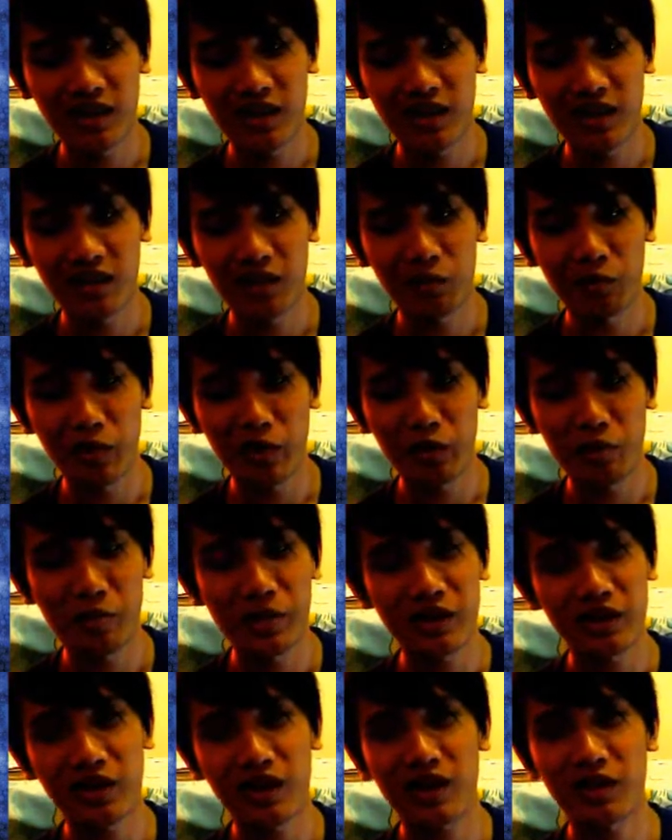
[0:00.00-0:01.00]
Uh, when the
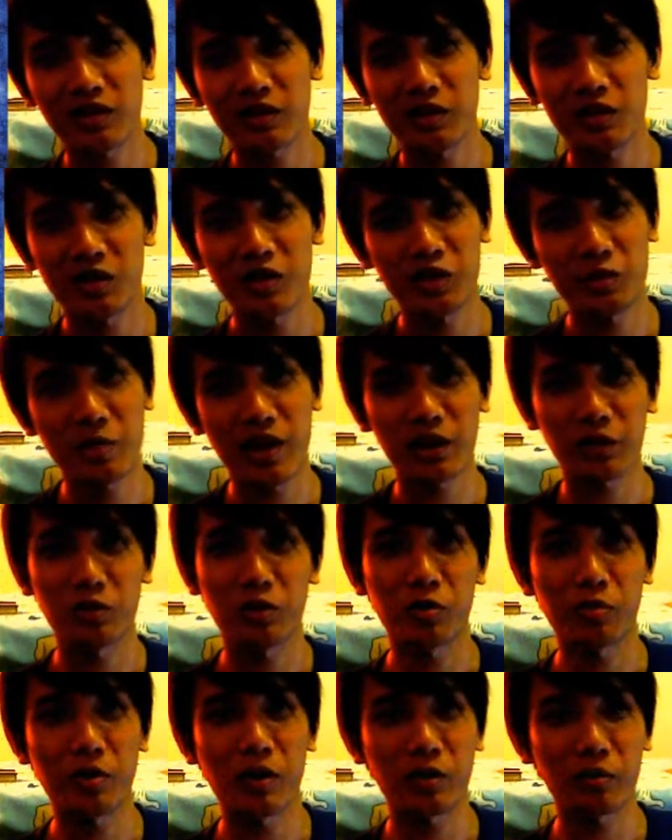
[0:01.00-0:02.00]
main character runs back to
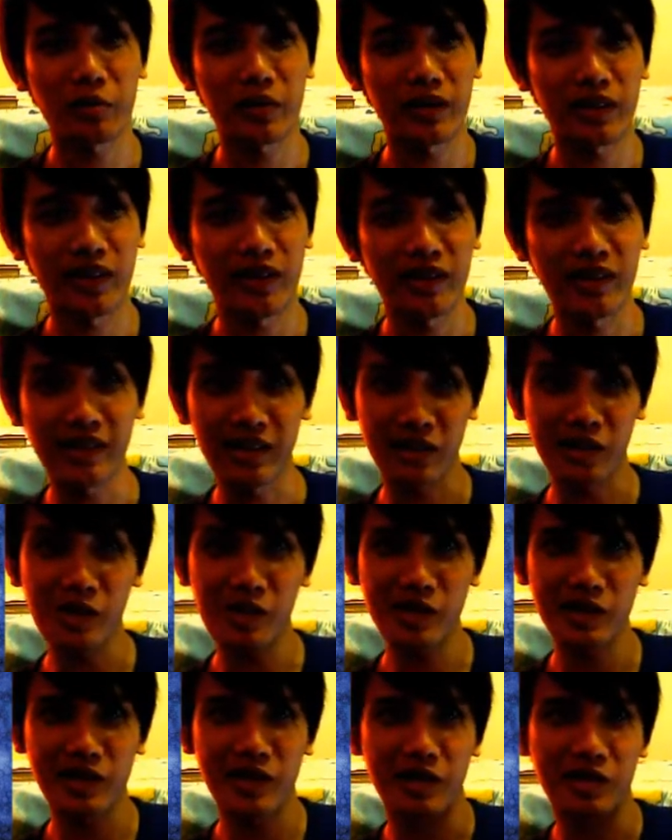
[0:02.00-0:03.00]
her apartment and the little
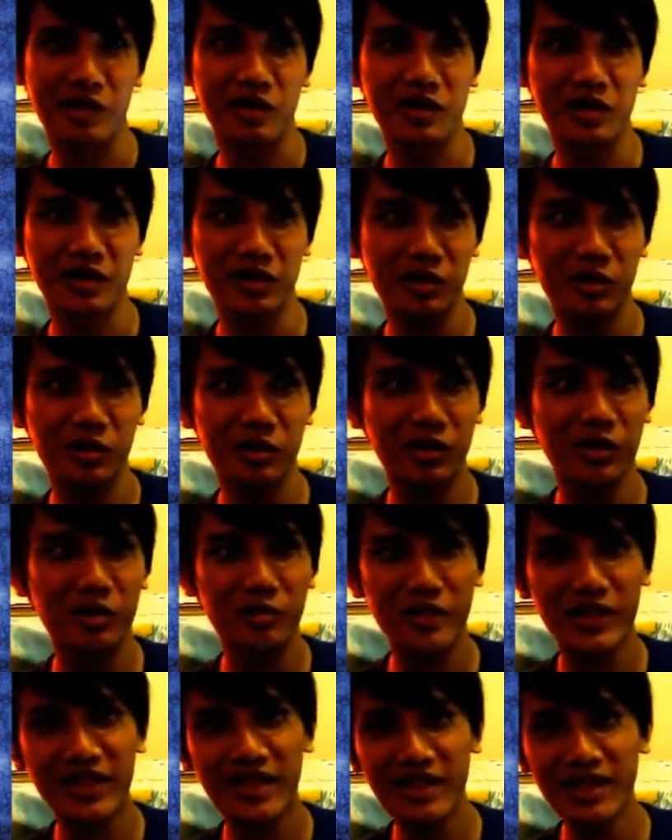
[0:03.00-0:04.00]
girl's there and she's, oh
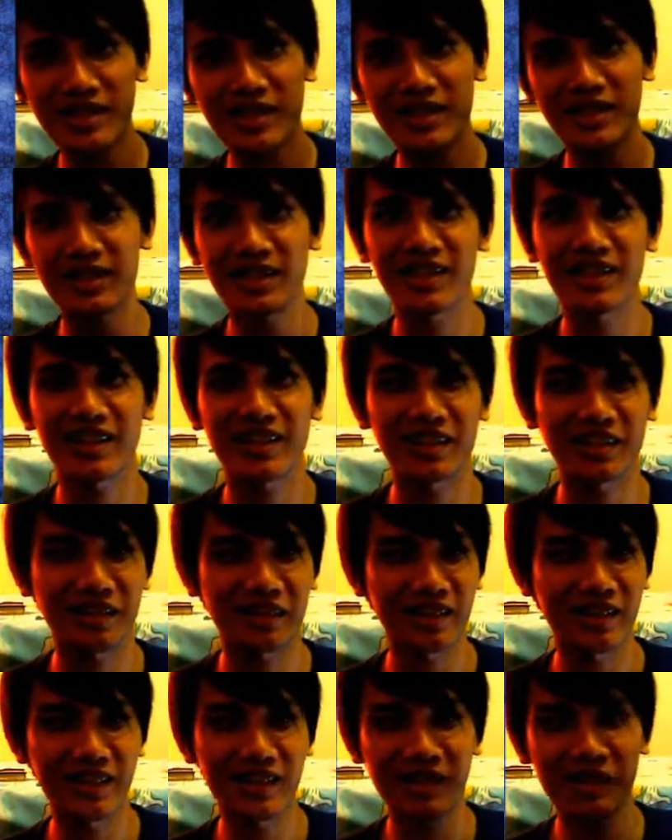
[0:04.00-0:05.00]
my gosh, like,
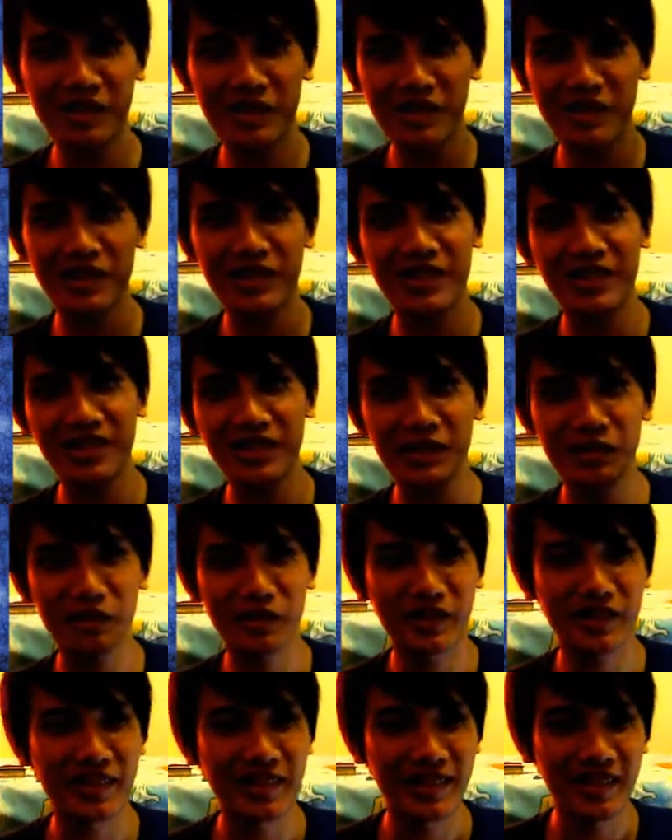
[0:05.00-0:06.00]
little girl's gonna kill
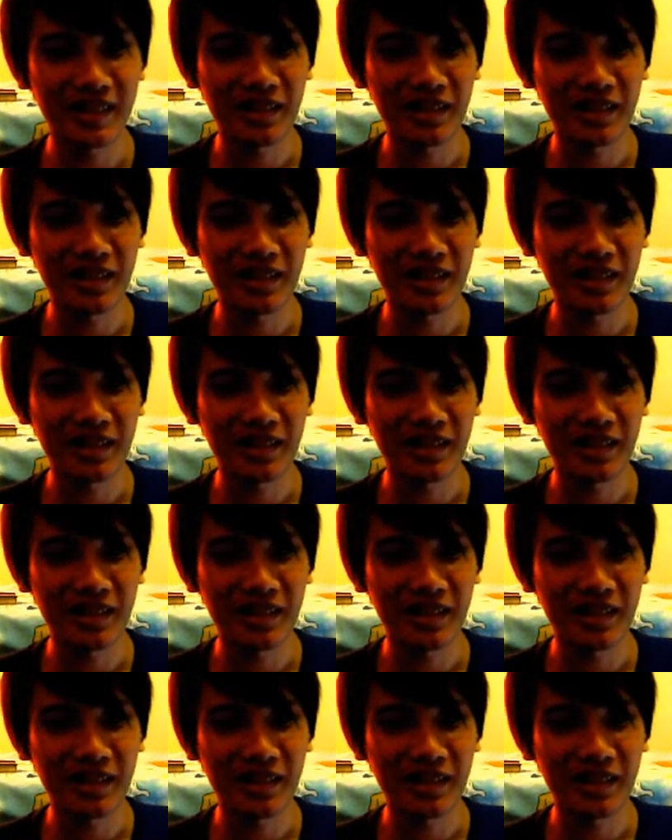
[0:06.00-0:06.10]
me.